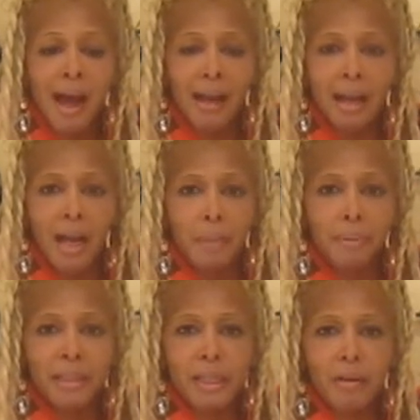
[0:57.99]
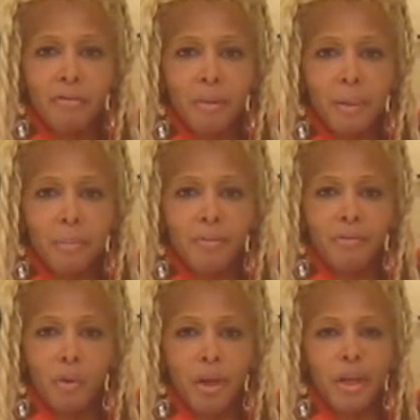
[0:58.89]
I kind of picked it up from him
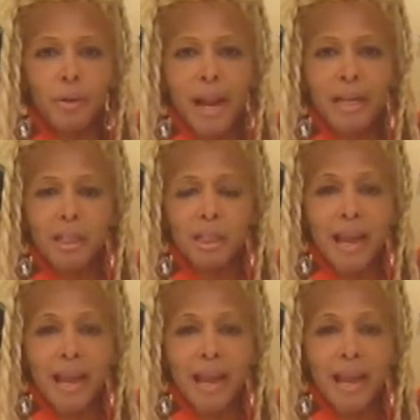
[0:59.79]
before, you know, that,